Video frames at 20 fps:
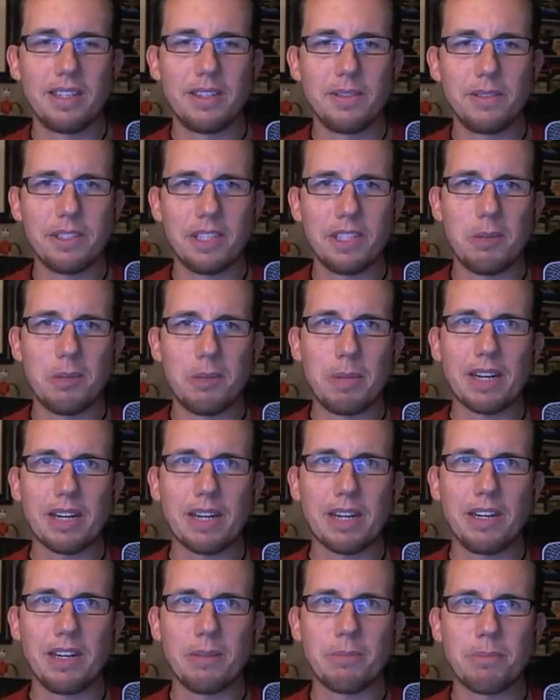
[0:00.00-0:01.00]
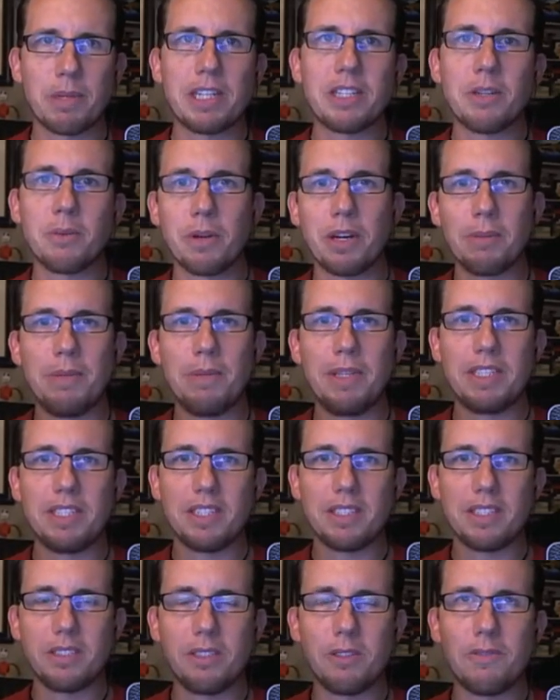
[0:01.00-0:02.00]
set the background. But I did want to mention
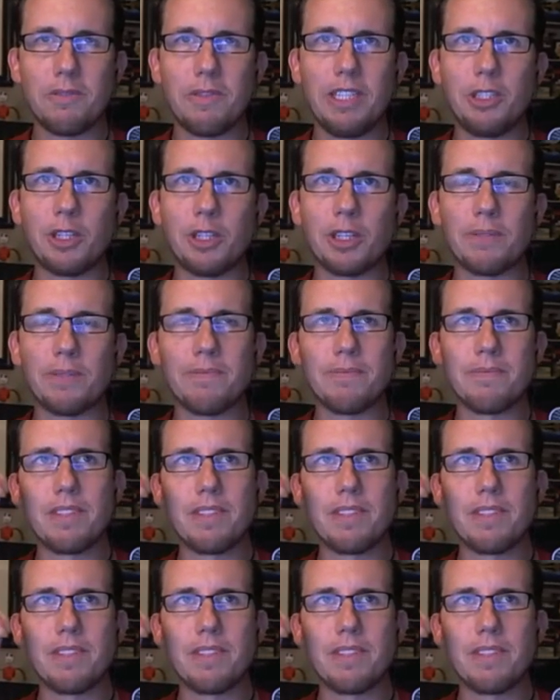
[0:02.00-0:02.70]
this new feature.